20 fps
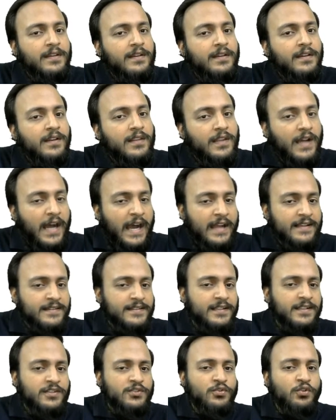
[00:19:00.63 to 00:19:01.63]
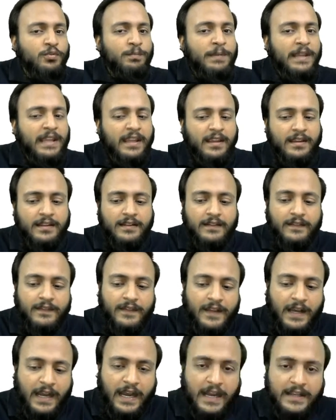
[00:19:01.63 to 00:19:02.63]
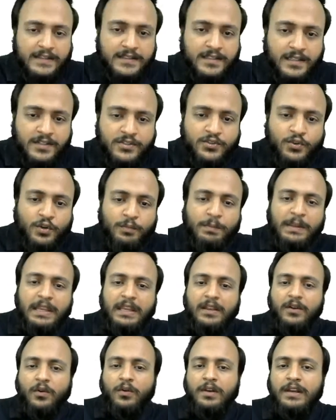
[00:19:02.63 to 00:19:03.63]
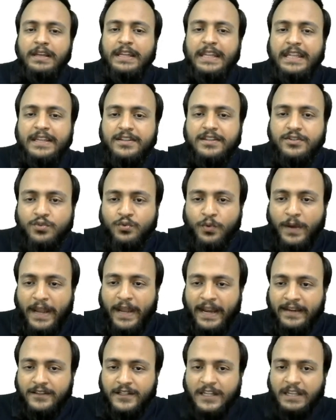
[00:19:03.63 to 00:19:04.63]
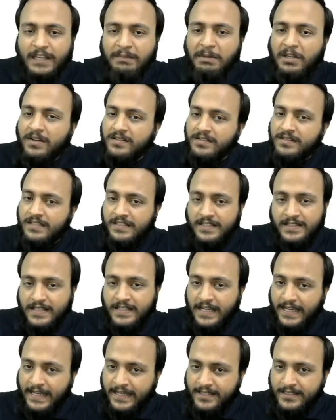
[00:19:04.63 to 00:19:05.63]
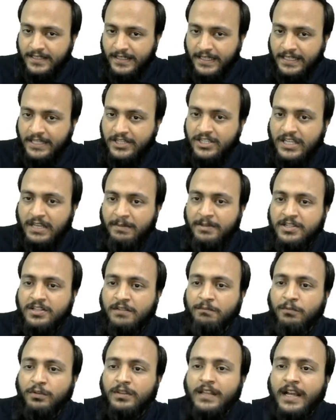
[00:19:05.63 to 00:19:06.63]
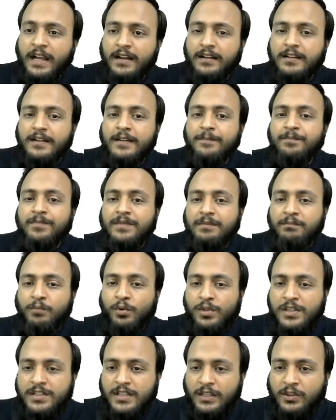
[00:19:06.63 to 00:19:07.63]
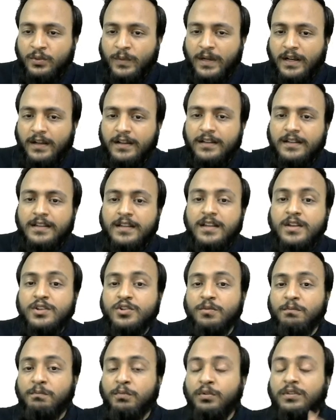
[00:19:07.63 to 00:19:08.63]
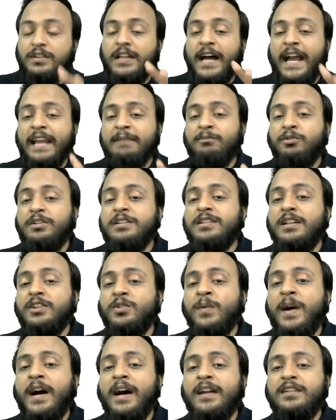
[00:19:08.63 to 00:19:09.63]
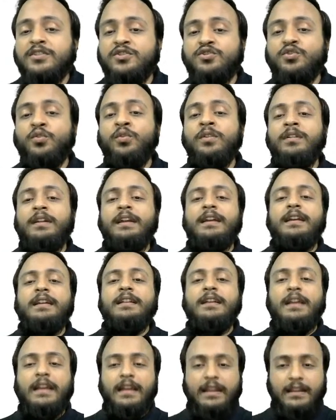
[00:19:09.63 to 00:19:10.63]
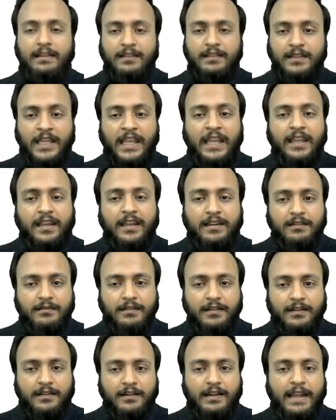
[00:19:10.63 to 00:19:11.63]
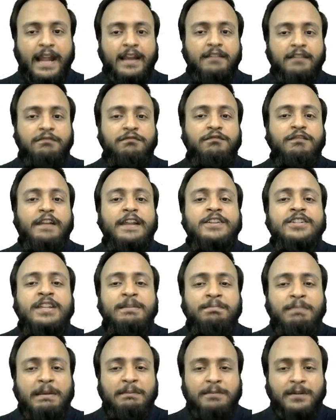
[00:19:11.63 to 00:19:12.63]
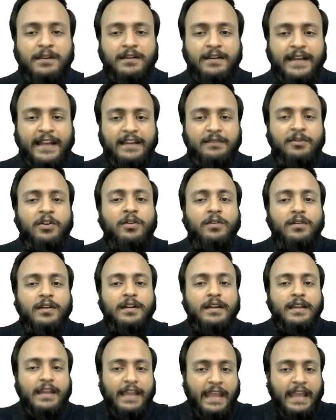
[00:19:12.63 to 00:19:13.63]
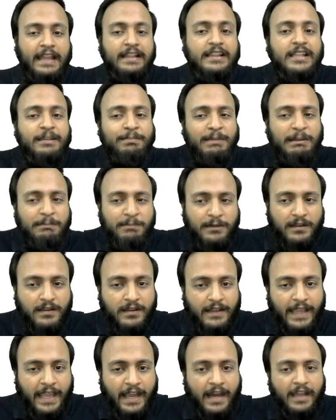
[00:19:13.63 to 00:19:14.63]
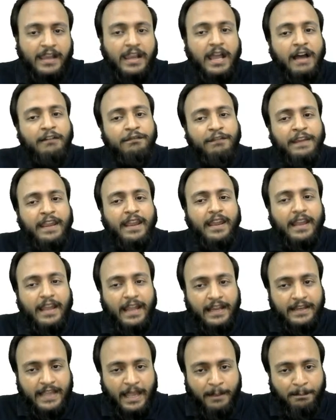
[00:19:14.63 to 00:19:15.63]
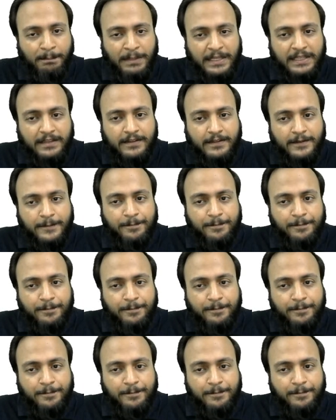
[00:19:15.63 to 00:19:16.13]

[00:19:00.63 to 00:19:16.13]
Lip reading: the answer should be only 2 and 3, because this is correct. Initial images of Buddha, Bodhisattva. So Buddha and Bodhisattva are shown thick and fleshy people, right? You know, healthy people, laughing and happy.